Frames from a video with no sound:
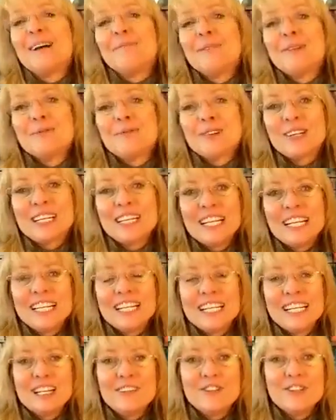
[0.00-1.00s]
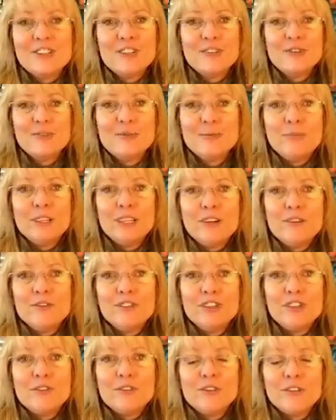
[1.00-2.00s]
I mean, we're going to get down to below
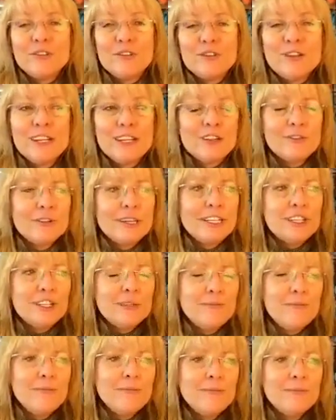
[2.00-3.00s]
0 degrees, right, Jim?